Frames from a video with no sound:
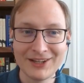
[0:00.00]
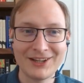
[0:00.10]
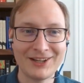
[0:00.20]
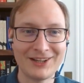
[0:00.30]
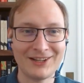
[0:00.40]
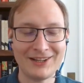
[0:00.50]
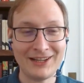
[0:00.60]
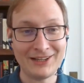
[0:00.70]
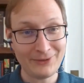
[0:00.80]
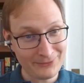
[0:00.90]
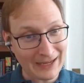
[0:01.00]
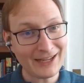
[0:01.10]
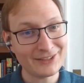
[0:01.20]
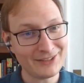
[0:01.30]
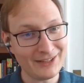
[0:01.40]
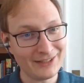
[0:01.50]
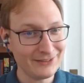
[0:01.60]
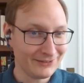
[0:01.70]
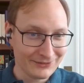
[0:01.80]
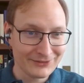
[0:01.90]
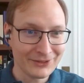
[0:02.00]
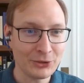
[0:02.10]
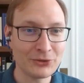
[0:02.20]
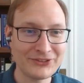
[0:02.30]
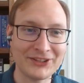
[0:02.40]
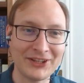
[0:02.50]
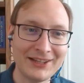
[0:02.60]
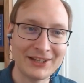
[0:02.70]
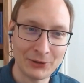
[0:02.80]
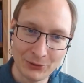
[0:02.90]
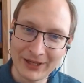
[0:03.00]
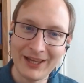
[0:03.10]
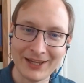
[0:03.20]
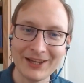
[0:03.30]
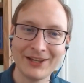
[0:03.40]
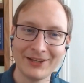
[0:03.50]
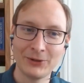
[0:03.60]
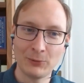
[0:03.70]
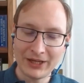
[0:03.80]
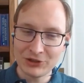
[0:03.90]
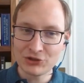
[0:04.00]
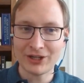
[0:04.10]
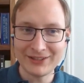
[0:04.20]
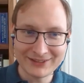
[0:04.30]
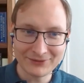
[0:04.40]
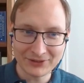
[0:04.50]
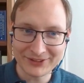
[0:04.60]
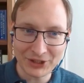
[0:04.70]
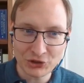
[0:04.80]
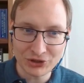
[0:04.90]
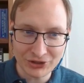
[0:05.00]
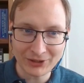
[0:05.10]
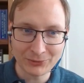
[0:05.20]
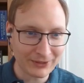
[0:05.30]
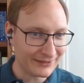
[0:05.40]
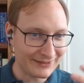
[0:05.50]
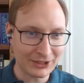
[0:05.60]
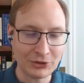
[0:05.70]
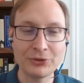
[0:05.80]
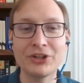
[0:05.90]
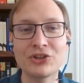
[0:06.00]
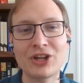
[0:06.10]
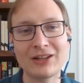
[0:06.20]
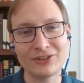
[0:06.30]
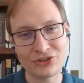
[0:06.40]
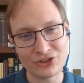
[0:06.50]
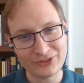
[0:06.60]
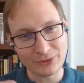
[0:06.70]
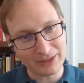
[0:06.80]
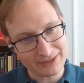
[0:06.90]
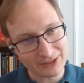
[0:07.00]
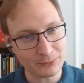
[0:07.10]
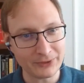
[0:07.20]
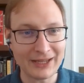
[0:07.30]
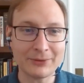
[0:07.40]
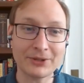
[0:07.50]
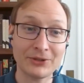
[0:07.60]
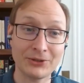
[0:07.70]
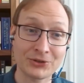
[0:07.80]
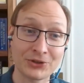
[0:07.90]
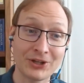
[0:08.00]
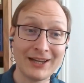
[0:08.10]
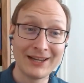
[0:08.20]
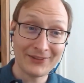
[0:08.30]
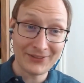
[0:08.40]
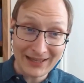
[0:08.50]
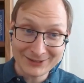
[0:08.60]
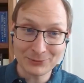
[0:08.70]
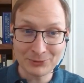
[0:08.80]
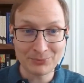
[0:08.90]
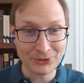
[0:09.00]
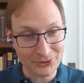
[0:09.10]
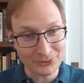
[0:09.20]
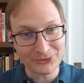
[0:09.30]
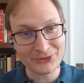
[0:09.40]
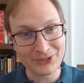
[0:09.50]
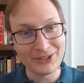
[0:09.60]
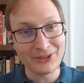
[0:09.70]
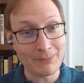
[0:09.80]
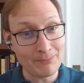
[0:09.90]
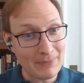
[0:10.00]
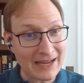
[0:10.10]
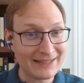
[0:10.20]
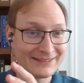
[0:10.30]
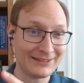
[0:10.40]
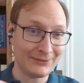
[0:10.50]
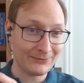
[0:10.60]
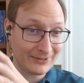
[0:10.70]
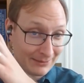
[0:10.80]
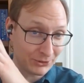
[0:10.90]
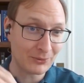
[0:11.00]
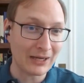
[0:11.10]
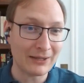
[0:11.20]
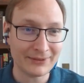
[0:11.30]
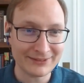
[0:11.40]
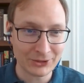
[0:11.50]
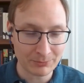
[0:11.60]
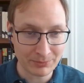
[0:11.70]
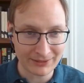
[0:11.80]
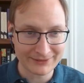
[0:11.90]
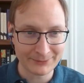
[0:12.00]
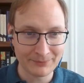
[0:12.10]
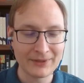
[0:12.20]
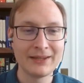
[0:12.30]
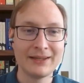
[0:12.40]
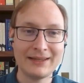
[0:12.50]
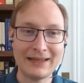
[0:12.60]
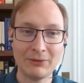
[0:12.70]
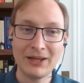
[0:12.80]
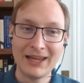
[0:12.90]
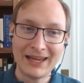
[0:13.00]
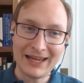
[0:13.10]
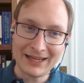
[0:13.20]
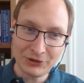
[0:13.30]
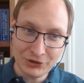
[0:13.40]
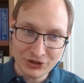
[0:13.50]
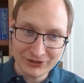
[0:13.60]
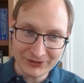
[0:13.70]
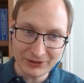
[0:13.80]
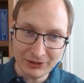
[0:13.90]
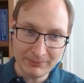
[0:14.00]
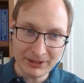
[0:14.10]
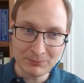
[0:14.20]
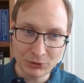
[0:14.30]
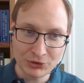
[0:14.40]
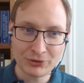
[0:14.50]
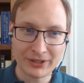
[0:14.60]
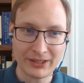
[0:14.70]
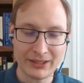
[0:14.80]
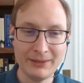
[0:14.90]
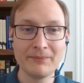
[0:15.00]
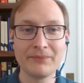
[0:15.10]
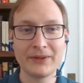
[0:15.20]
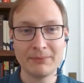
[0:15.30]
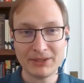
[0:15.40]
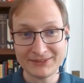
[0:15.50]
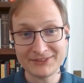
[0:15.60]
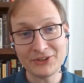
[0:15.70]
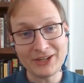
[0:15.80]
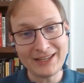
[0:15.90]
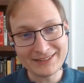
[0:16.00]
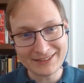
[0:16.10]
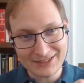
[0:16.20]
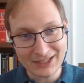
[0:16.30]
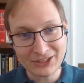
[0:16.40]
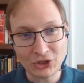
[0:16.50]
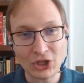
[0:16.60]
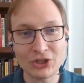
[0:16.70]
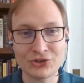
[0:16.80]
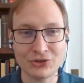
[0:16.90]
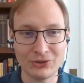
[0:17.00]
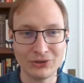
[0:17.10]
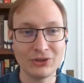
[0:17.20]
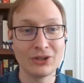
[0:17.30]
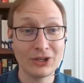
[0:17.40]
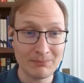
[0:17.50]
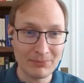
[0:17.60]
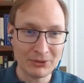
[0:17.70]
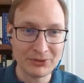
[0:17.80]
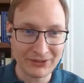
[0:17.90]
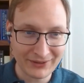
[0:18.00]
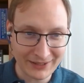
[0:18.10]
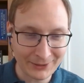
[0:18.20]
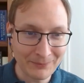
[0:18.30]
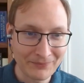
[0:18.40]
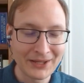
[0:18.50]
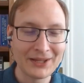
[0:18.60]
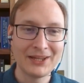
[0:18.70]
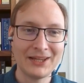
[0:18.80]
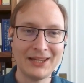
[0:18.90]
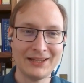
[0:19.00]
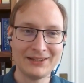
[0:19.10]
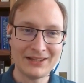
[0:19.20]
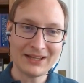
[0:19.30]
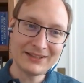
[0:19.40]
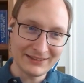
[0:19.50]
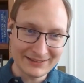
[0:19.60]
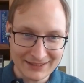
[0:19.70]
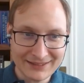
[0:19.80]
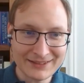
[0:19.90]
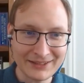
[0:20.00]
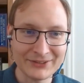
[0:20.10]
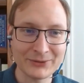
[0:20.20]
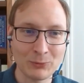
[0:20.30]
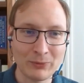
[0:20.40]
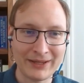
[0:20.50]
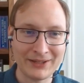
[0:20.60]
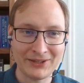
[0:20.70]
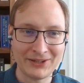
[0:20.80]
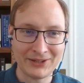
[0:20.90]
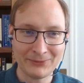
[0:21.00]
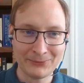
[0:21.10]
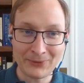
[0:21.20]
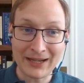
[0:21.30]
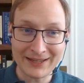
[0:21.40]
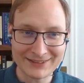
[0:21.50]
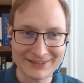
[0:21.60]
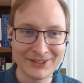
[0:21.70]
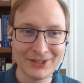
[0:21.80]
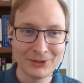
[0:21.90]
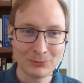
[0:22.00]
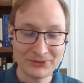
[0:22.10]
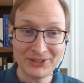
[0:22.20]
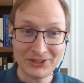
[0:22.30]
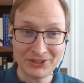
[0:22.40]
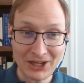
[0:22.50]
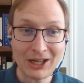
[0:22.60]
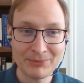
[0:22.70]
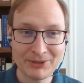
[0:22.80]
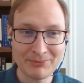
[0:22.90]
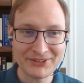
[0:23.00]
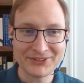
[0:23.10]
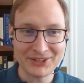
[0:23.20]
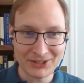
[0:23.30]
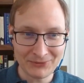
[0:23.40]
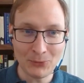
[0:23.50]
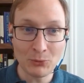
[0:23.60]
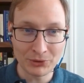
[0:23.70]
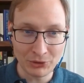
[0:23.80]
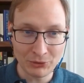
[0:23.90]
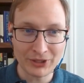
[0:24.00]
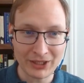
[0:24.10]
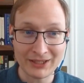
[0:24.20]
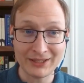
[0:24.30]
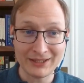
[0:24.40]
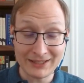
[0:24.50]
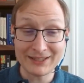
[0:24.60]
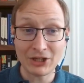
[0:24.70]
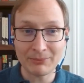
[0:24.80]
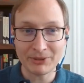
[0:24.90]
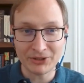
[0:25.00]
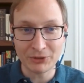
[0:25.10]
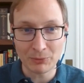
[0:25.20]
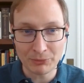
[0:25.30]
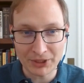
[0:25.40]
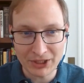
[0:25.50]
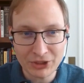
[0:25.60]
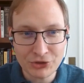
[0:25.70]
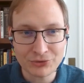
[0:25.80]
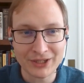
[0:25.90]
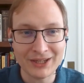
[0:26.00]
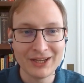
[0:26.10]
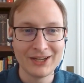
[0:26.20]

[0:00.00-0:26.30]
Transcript: And in fact, then you could say that, okay, the way Chinese civilization dealt with its security challenges, the way it dealt with agriculture, that's what produced the massive demographic surplus. Now, energy is a little bit more tricky because there is a technological component there. In the 1960s, when France was still an optimistic, forward-looking, economically growing country,